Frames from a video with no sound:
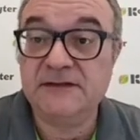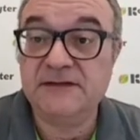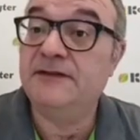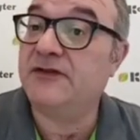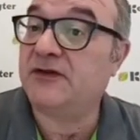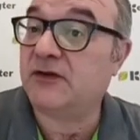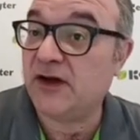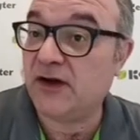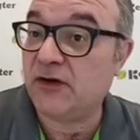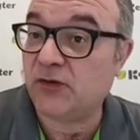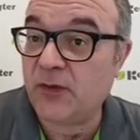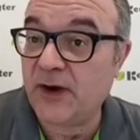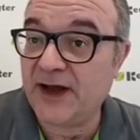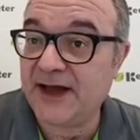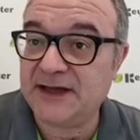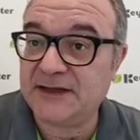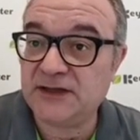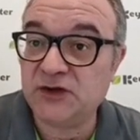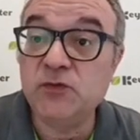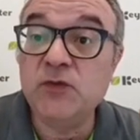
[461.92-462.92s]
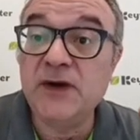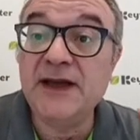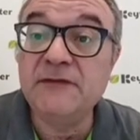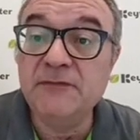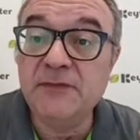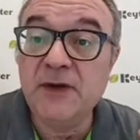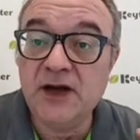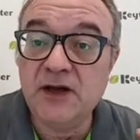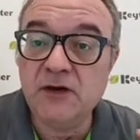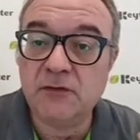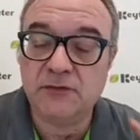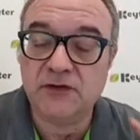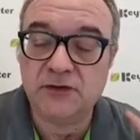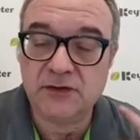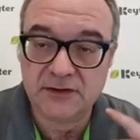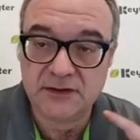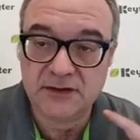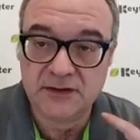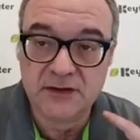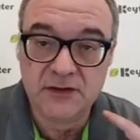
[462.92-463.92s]
To acquire the wet bulb,
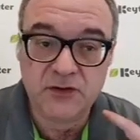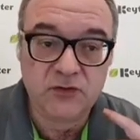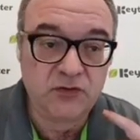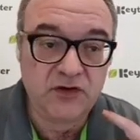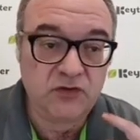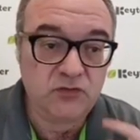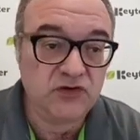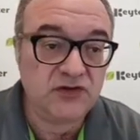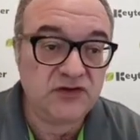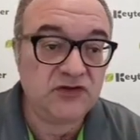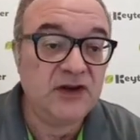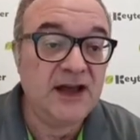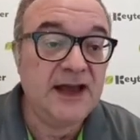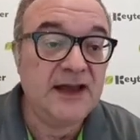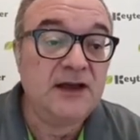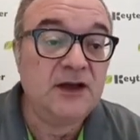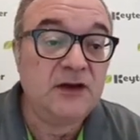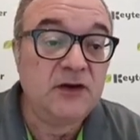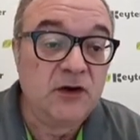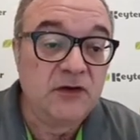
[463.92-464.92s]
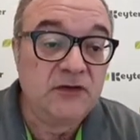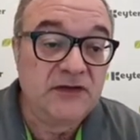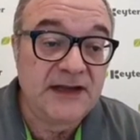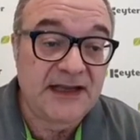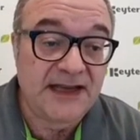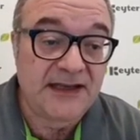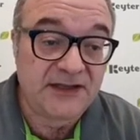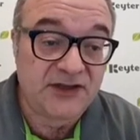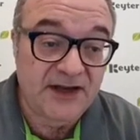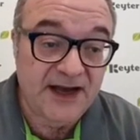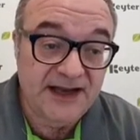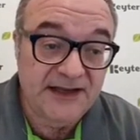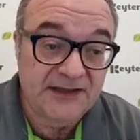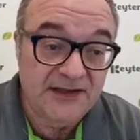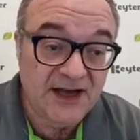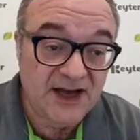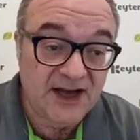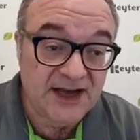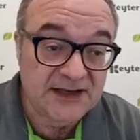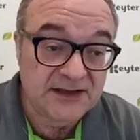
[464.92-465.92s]
we would track along the inclined
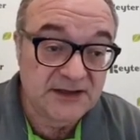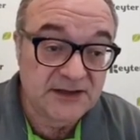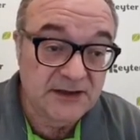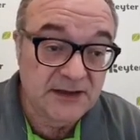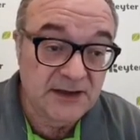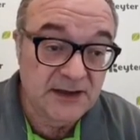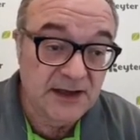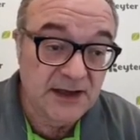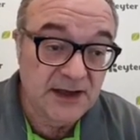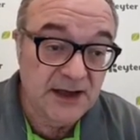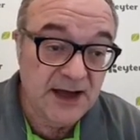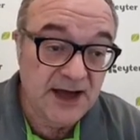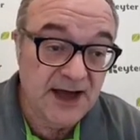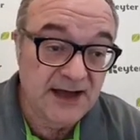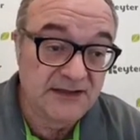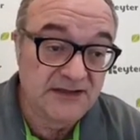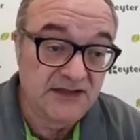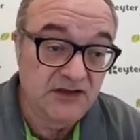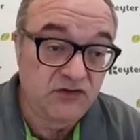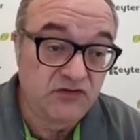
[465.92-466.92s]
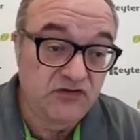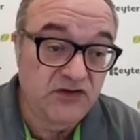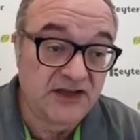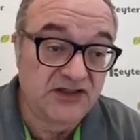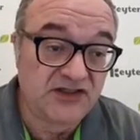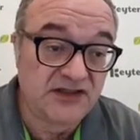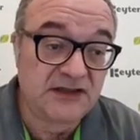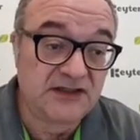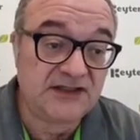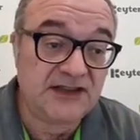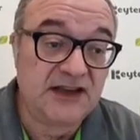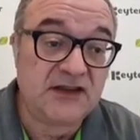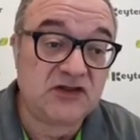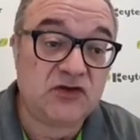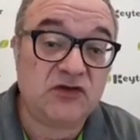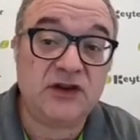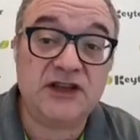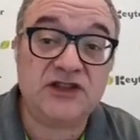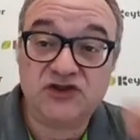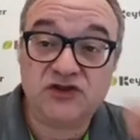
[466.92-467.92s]
line until reaching
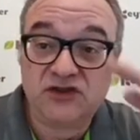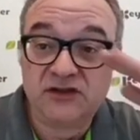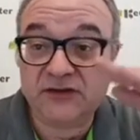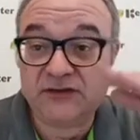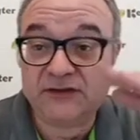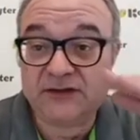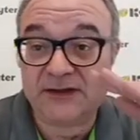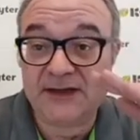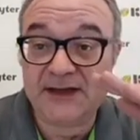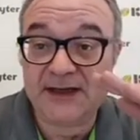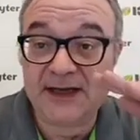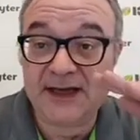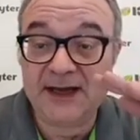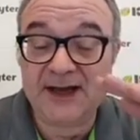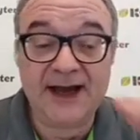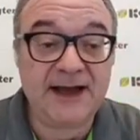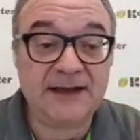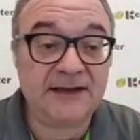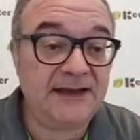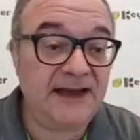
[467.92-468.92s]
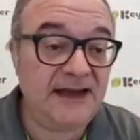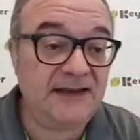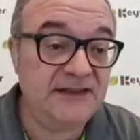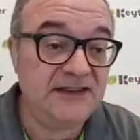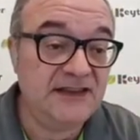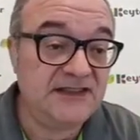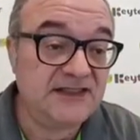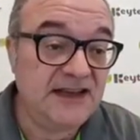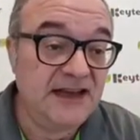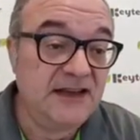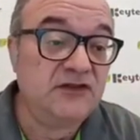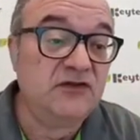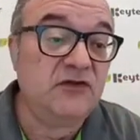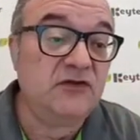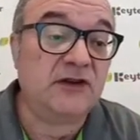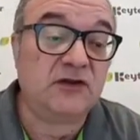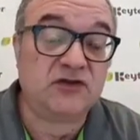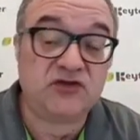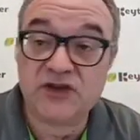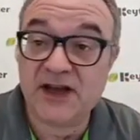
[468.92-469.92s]
saturation, and then descend to
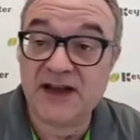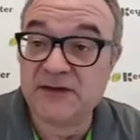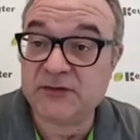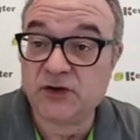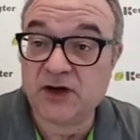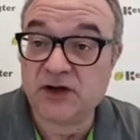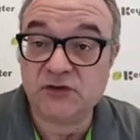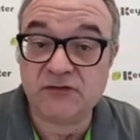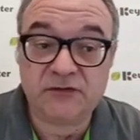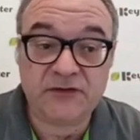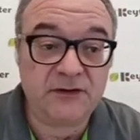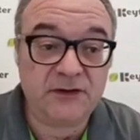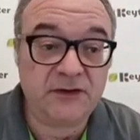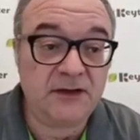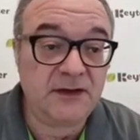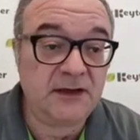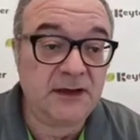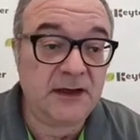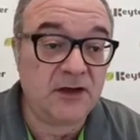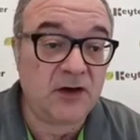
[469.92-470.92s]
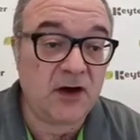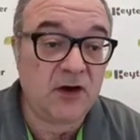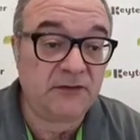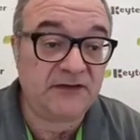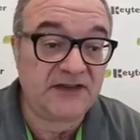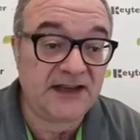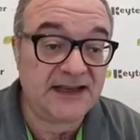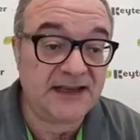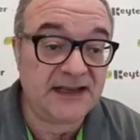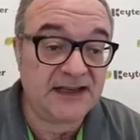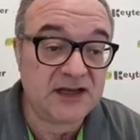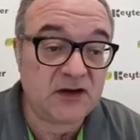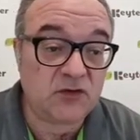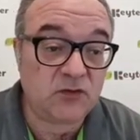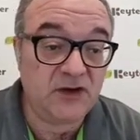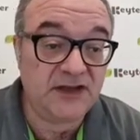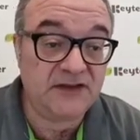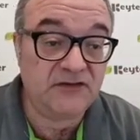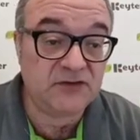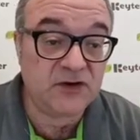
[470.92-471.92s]
the dry bulb, obtaining a
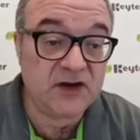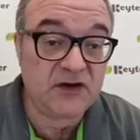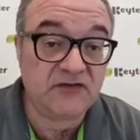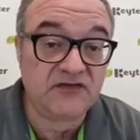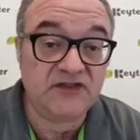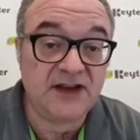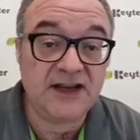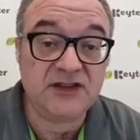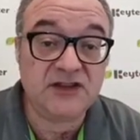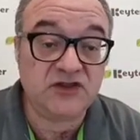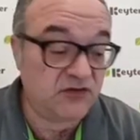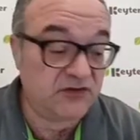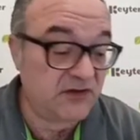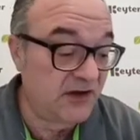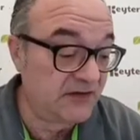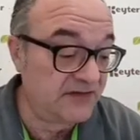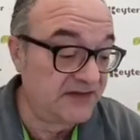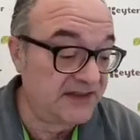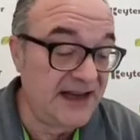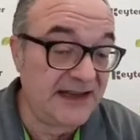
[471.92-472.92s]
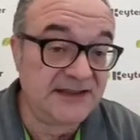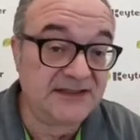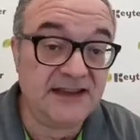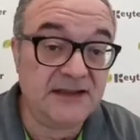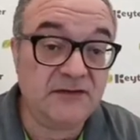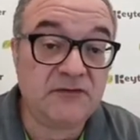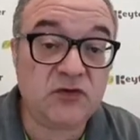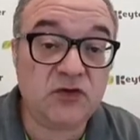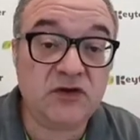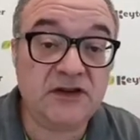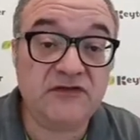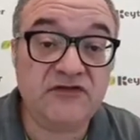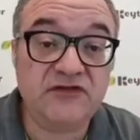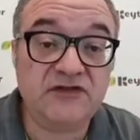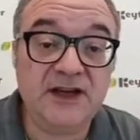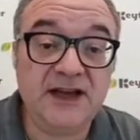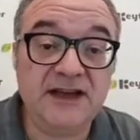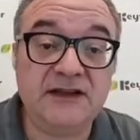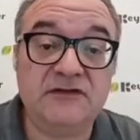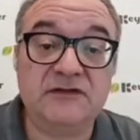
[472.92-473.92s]
wet bulb value of
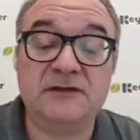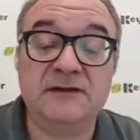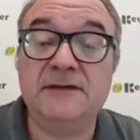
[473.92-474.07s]
19.5.